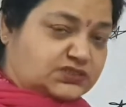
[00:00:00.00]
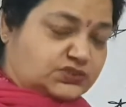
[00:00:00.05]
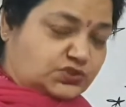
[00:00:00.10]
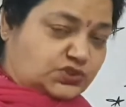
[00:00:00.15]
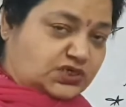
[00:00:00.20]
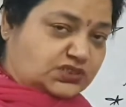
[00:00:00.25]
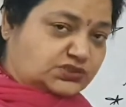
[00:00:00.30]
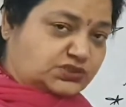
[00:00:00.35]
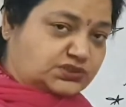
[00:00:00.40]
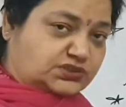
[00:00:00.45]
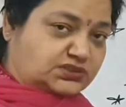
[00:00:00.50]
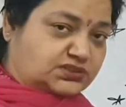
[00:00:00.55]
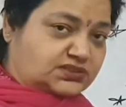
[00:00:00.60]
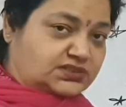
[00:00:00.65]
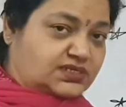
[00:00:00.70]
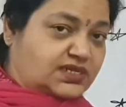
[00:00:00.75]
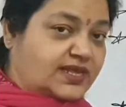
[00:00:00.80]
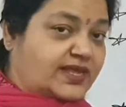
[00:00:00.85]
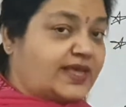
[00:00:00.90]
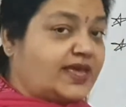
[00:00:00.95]

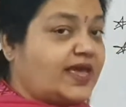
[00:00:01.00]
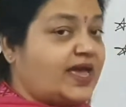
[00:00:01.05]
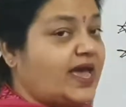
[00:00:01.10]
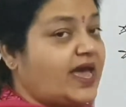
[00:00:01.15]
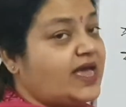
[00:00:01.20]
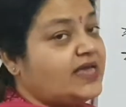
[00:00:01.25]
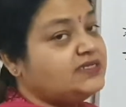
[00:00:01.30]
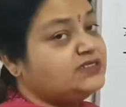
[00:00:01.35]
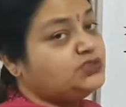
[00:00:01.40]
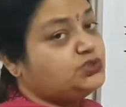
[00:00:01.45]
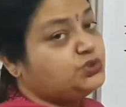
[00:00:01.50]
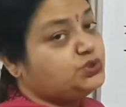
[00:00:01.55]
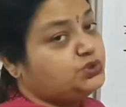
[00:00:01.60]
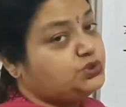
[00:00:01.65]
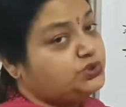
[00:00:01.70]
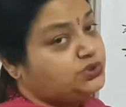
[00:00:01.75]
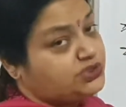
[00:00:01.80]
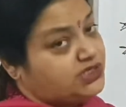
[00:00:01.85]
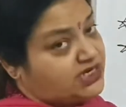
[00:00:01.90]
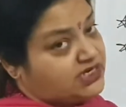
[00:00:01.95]
instructions and
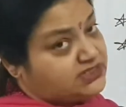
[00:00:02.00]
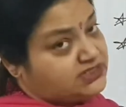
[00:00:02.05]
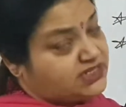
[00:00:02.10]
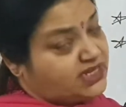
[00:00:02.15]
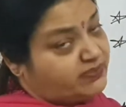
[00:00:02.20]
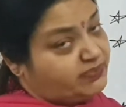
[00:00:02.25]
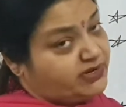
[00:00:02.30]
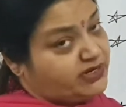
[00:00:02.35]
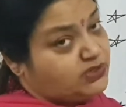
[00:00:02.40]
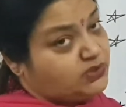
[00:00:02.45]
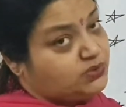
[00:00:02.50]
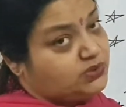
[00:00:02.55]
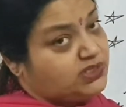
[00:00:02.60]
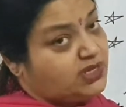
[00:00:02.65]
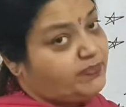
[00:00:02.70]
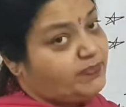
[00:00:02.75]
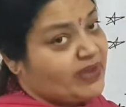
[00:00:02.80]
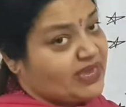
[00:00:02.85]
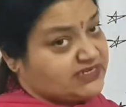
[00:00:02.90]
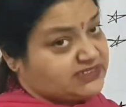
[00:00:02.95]
change them into
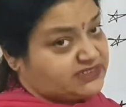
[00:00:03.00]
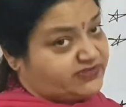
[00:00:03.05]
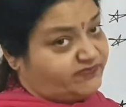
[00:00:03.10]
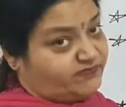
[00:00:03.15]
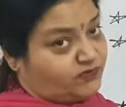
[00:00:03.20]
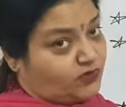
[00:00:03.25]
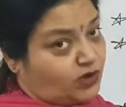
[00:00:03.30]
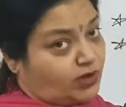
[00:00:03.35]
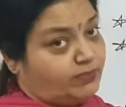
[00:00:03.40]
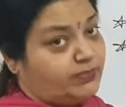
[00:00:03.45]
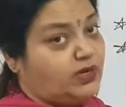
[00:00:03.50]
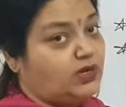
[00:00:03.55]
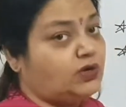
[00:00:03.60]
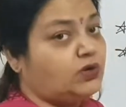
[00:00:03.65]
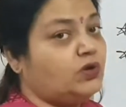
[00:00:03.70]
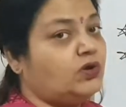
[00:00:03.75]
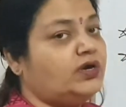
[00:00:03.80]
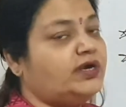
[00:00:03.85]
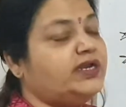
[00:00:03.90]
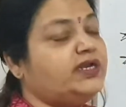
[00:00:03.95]
the passive form
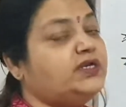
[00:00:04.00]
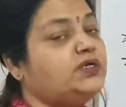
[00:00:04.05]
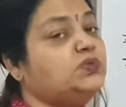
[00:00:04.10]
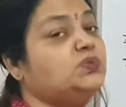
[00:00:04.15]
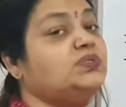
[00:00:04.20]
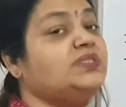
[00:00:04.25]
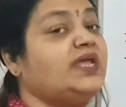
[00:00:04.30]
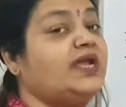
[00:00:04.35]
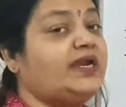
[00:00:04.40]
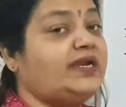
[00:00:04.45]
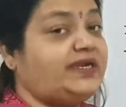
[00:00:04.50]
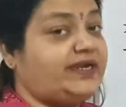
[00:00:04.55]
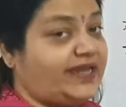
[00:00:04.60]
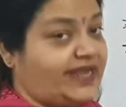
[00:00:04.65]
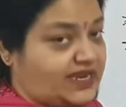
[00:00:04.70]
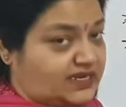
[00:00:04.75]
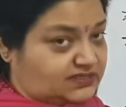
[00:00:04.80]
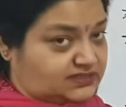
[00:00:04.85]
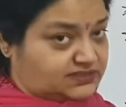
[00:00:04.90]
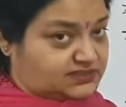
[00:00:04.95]
according to their
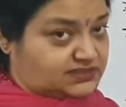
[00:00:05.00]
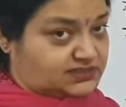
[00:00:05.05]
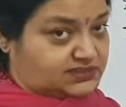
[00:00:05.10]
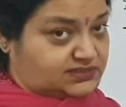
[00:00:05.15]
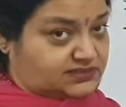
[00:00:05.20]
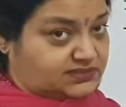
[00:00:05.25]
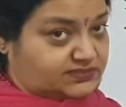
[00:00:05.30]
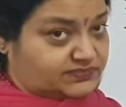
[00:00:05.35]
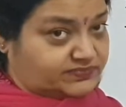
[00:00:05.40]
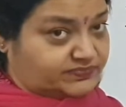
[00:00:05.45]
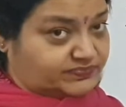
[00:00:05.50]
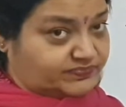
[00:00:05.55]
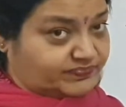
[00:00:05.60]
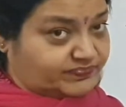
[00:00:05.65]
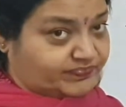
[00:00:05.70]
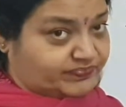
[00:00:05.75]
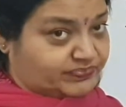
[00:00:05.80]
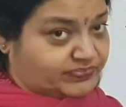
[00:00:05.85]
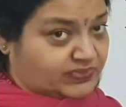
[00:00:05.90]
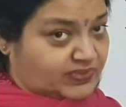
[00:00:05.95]
tense.
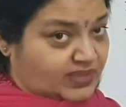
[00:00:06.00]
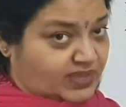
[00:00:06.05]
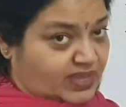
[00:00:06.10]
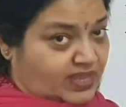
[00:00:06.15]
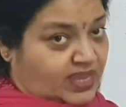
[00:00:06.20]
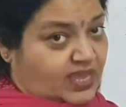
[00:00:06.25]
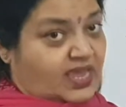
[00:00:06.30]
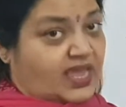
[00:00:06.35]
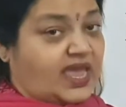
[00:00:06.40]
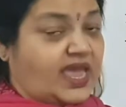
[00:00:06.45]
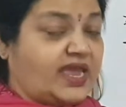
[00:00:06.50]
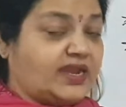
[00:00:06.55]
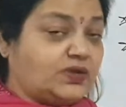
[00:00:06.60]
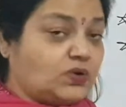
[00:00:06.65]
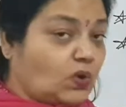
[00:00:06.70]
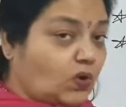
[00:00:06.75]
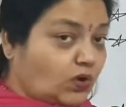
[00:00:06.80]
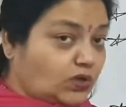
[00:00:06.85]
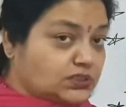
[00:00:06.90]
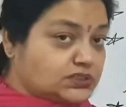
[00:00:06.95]

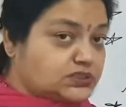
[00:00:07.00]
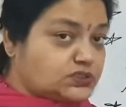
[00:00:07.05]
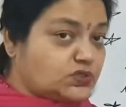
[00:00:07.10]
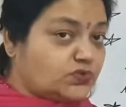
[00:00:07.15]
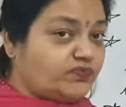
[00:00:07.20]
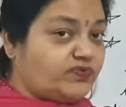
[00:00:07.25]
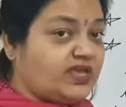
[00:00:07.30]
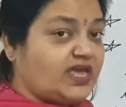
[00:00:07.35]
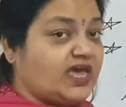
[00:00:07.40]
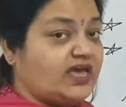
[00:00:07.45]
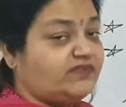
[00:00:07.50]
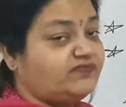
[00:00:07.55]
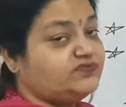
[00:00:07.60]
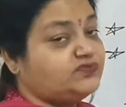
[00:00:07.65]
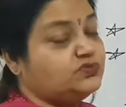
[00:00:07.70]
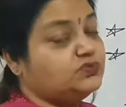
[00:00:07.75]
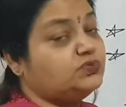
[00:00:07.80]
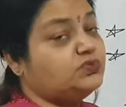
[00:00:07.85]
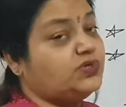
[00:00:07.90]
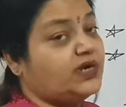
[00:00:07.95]
And also we
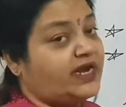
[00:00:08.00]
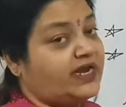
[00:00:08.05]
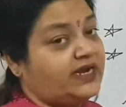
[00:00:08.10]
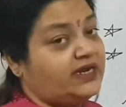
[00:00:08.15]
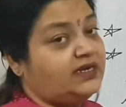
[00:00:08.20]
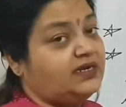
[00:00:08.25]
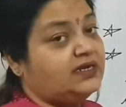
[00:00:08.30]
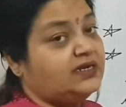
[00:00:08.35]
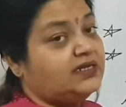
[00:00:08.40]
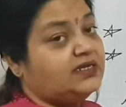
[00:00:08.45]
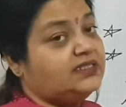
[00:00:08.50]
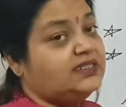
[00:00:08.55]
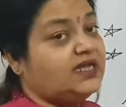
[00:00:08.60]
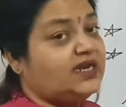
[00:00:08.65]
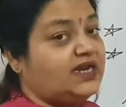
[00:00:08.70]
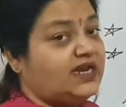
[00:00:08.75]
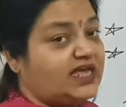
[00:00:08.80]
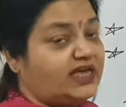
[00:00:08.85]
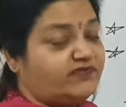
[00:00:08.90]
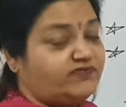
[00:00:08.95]
have to write the
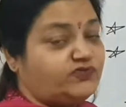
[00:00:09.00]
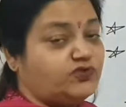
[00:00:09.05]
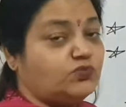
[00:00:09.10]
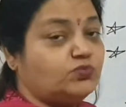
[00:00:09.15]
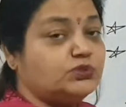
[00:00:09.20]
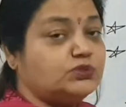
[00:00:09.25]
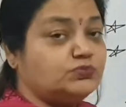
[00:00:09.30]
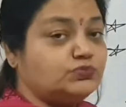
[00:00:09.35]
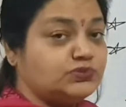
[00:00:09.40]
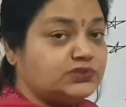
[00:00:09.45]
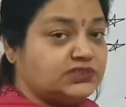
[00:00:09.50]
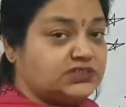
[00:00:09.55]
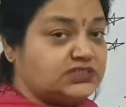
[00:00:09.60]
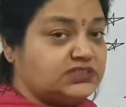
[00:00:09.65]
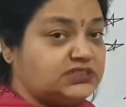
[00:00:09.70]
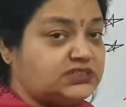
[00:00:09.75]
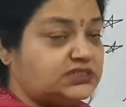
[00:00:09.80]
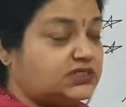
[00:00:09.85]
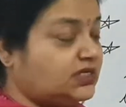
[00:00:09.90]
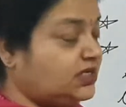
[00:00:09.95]
leftover
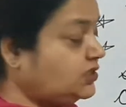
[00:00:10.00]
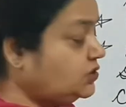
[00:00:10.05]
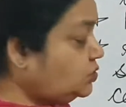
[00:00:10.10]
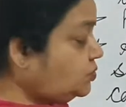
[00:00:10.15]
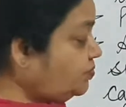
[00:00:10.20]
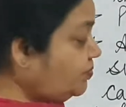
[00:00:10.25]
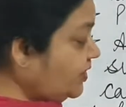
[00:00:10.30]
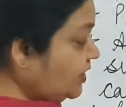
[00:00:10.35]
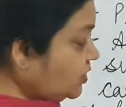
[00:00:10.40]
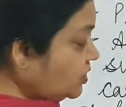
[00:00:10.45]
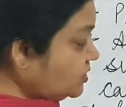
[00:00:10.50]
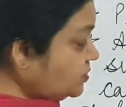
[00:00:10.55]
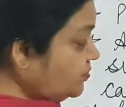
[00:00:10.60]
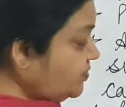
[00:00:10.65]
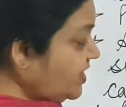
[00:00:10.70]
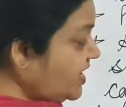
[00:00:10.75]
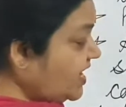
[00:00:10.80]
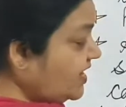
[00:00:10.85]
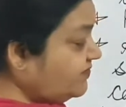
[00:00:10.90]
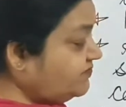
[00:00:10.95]
words because
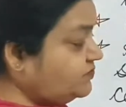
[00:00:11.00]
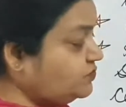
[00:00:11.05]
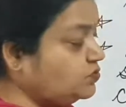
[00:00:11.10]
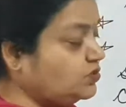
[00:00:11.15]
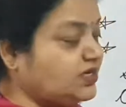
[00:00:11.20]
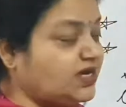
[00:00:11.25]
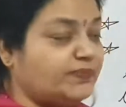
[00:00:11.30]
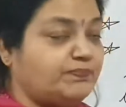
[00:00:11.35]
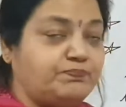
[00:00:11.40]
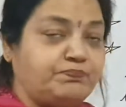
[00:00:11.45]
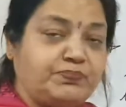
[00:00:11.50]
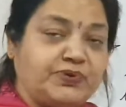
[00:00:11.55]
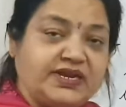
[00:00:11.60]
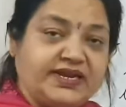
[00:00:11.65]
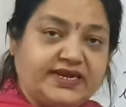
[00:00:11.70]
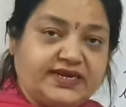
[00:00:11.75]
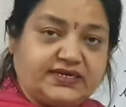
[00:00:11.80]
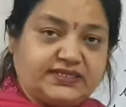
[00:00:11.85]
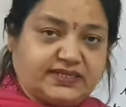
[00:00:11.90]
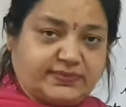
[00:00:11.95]
we have to
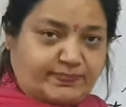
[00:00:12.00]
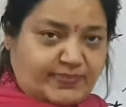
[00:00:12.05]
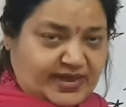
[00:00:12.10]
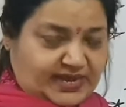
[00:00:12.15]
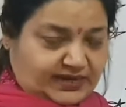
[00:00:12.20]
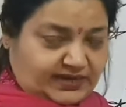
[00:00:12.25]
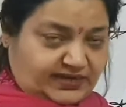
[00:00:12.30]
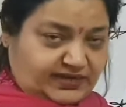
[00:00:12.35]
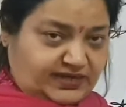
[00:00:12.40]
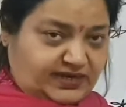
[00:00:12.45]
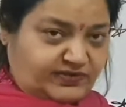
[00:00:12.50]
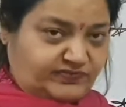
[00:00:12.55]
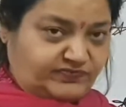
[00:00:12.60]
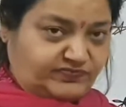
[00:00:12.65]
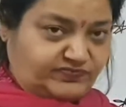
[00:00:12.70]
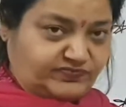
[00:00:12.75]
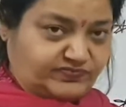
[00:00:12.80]
complete the paragraph.